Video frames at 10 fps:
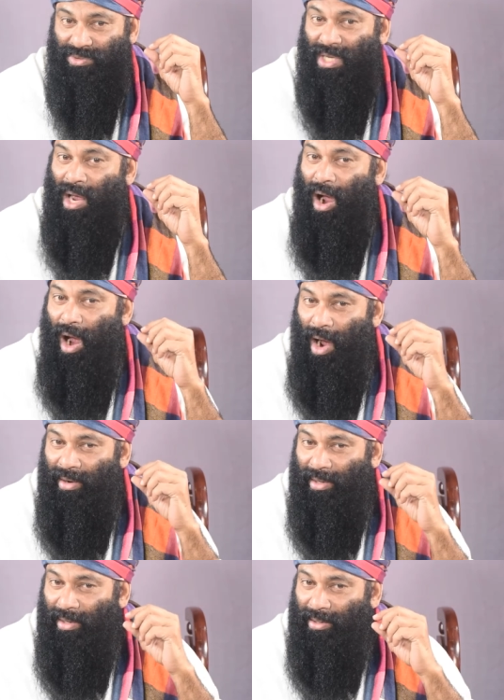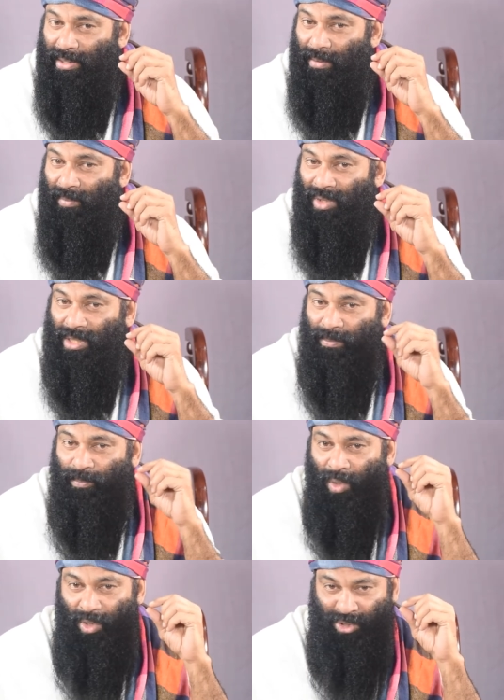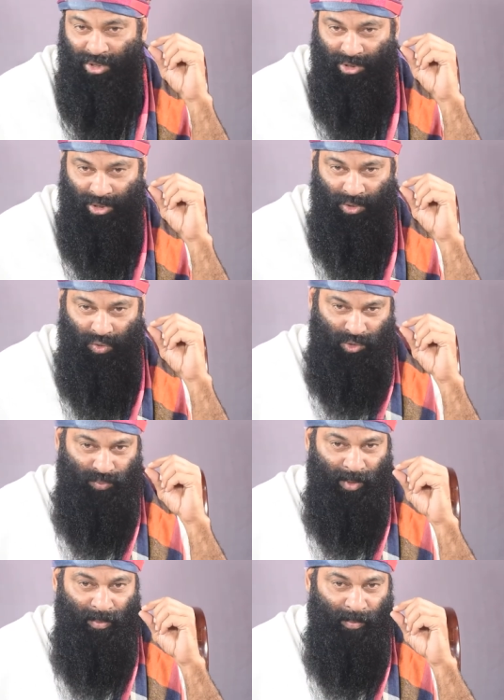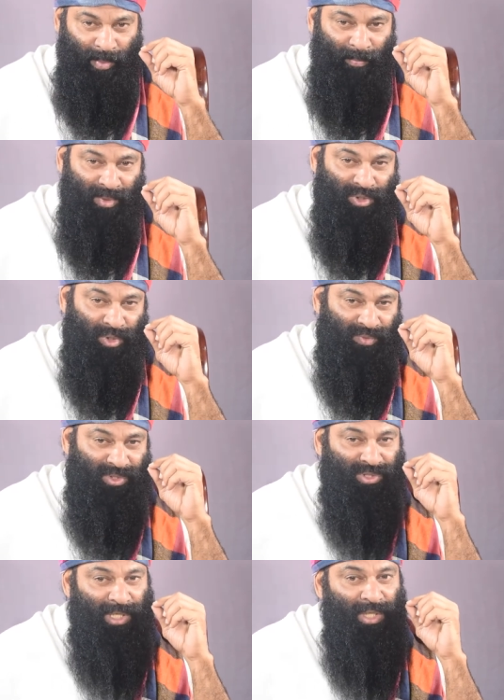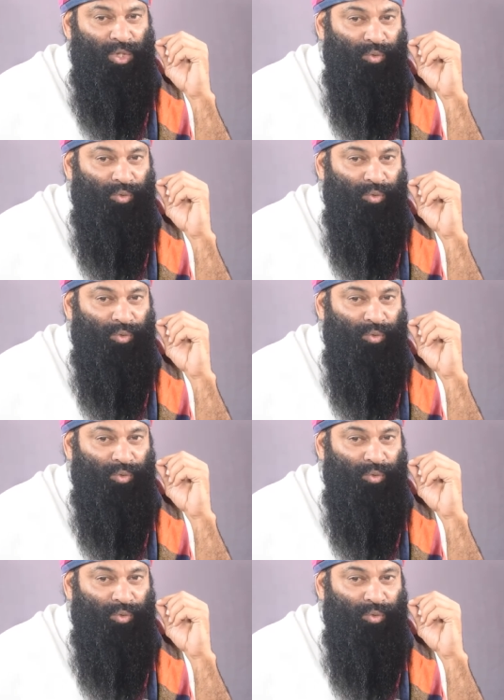was a Hungarian-American politician and newspaper publisher of the St.